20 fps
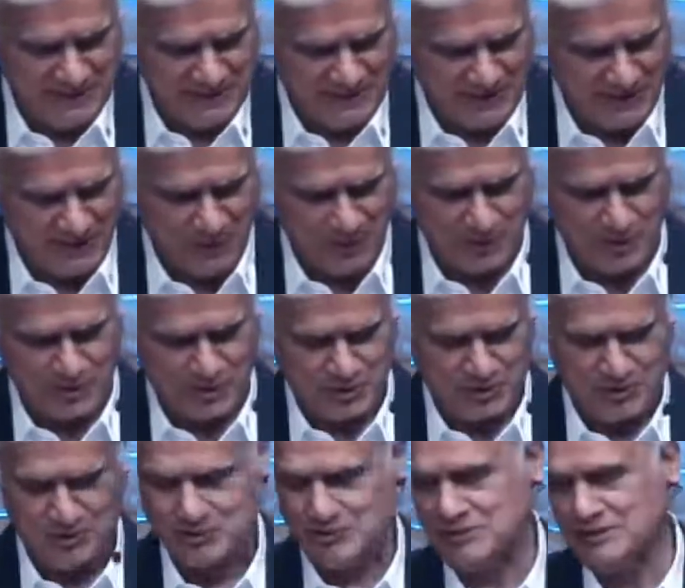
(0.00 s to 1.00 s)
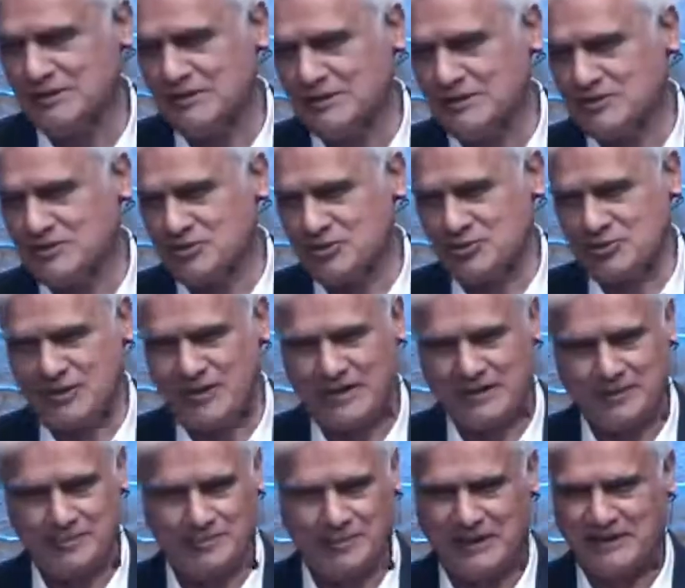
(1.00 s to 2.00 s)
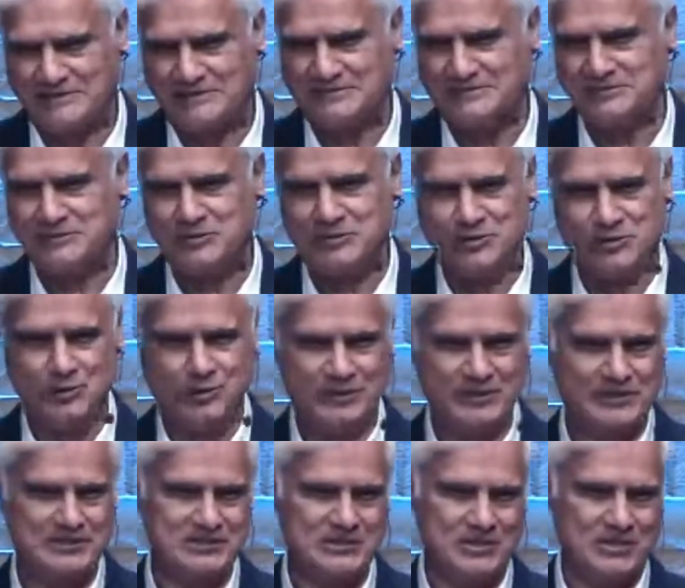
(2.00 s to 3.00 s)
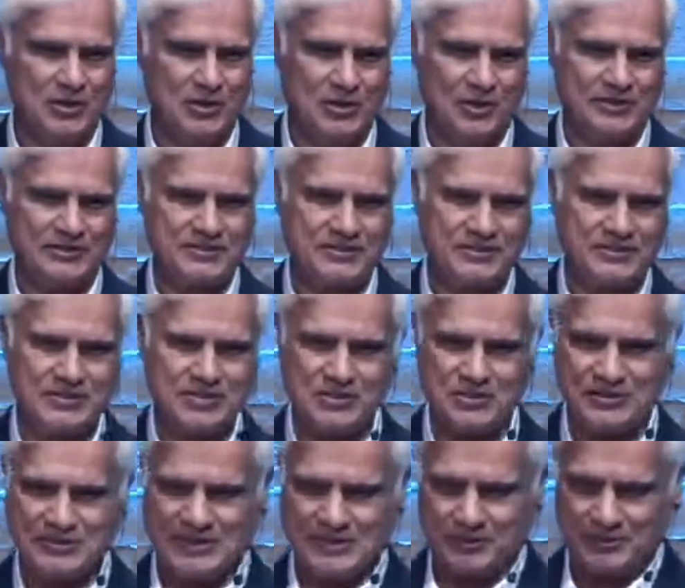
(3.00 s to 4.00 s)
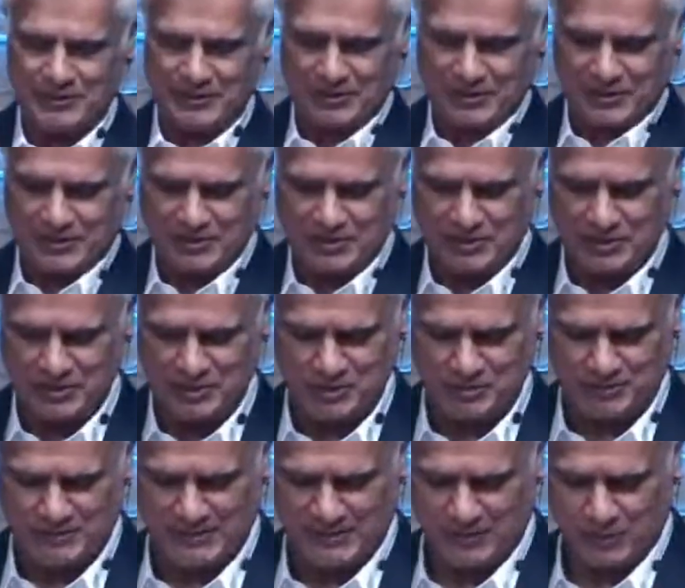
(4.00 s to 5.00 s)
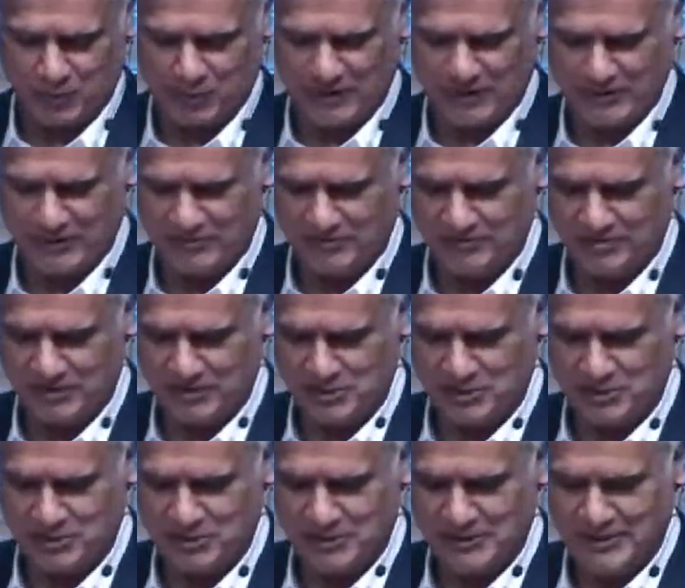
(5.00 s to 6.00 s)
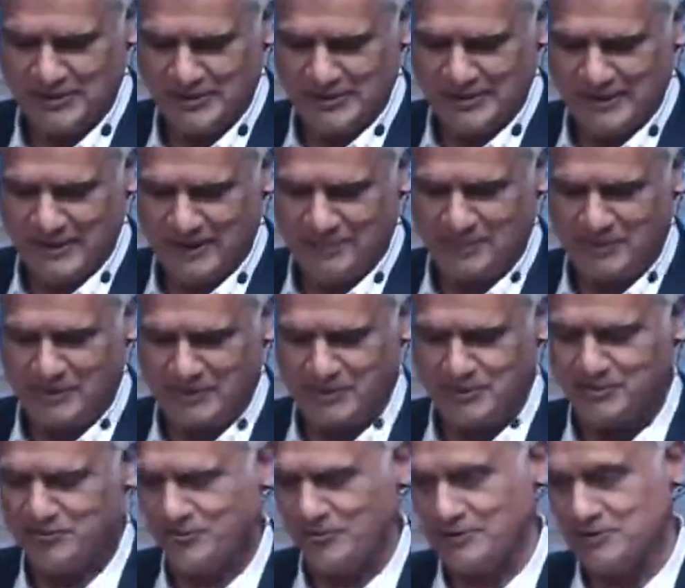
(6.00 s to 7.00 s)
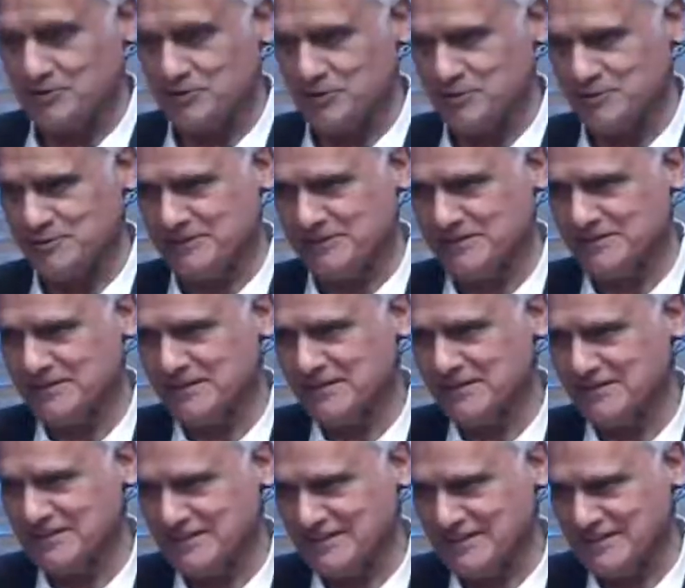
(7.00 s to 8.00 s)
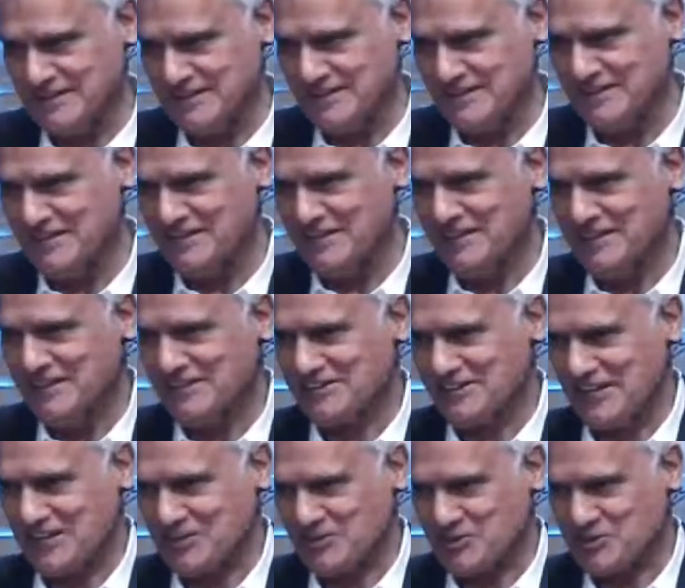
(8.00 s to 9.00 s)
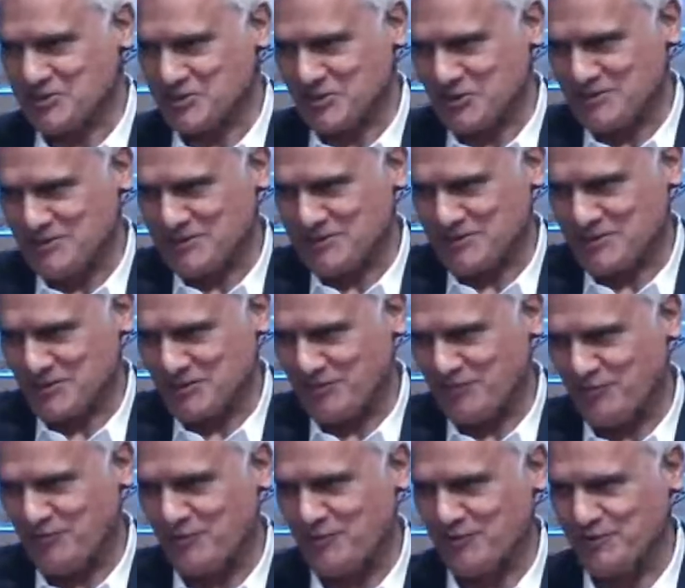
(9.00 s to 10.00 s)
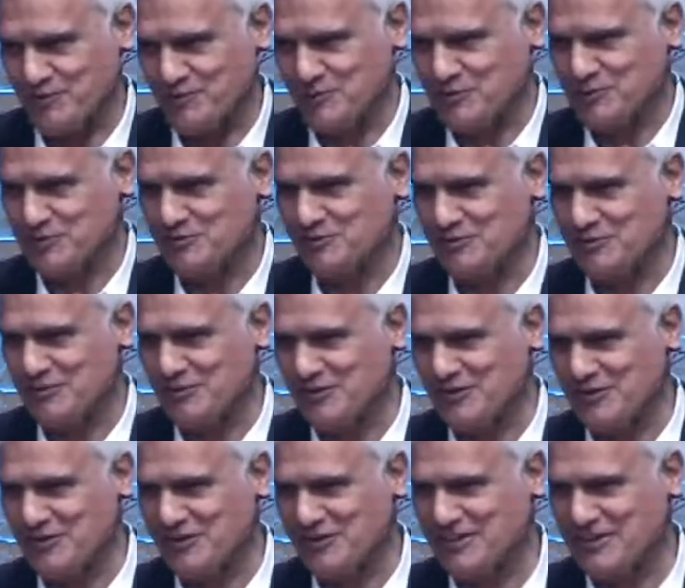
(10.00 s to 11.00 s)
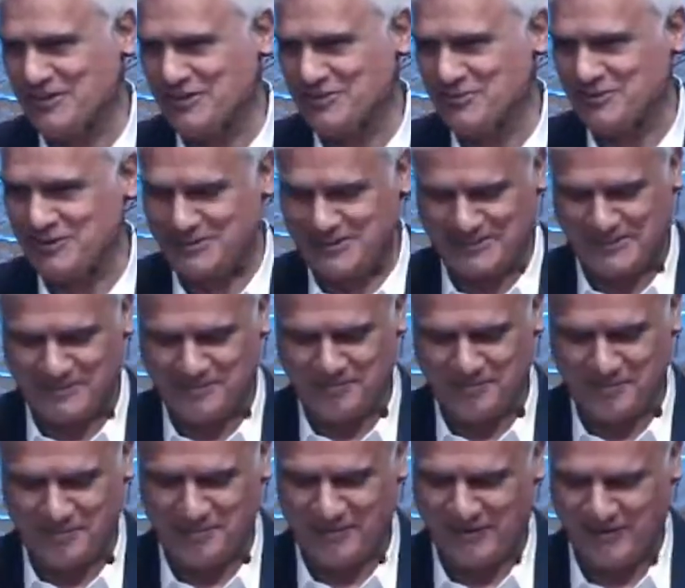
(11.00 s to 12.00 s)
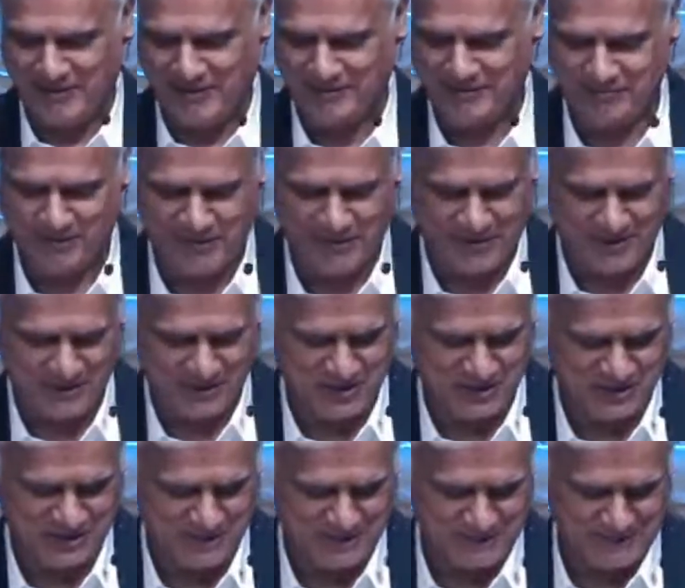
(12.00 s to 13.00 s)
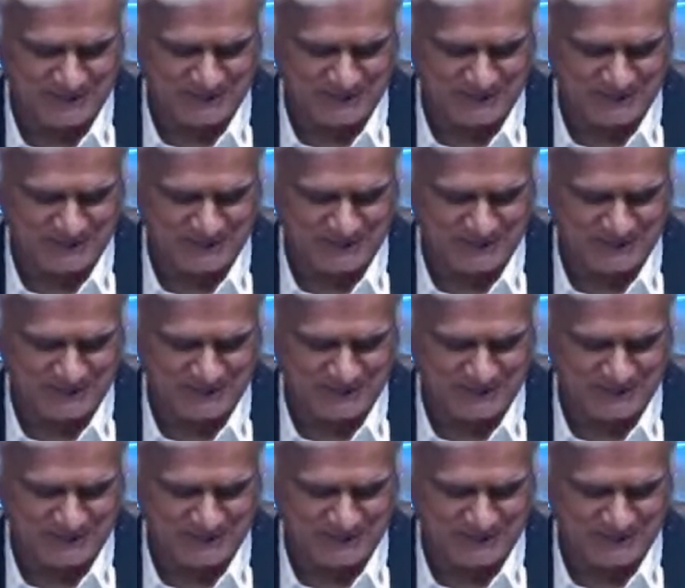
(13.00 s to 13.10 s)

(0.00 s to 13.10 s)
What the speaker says: And also to Ryan Patton, who worked a lot so that we got to speak at one other venue, and my good friend Human Khalili. Thank you so much, all four of you, for all your hard work in preparing for us.